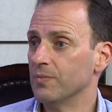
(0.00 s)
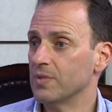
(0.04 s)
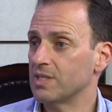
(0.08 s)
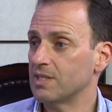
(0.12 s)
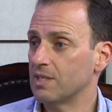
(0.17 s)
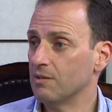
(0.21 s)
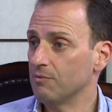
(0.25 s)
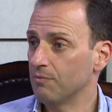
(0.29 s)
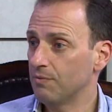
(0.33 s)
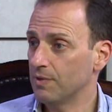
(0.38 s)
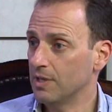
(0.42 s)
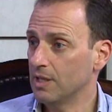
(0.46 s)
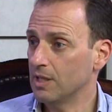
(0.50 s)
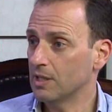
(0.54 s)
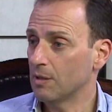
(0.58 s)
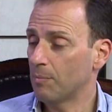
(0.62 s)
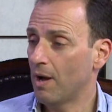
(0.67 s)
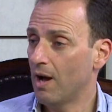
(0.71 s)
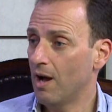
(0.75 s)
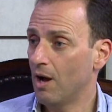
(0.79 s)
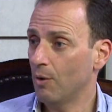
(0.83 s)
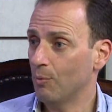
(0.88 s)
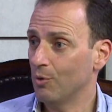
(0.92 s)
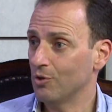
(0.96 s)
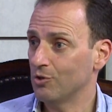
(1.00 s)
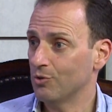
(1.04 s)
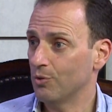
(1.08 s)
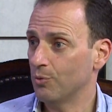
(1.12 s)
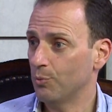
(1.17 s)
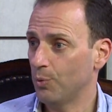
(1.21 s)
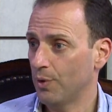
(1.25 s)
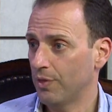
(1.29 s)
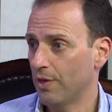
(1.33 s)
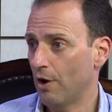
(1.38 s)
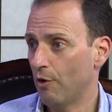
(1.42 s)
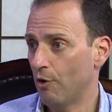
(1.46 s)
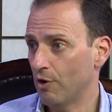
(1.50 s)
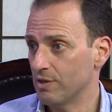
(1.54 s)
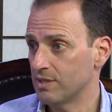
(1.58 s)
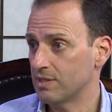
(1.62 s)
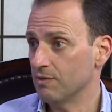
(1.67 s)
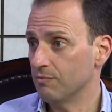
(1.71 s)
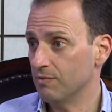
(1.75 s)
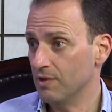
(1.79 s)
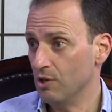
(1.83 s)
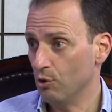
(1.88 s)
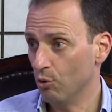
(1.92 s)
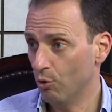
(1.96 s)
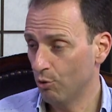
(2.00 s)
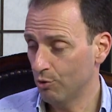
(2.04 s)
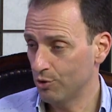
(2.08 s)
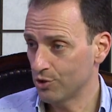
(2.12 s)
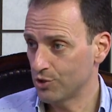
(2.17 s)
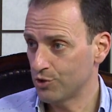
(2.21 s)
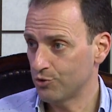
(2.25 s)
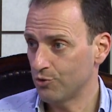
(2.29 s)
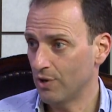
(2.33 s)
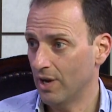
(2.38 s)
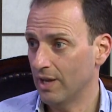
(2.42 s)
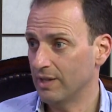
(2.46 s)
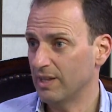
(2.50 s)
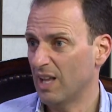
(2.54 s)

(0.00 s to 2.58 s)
symphony in the park with our own symphony orchestra,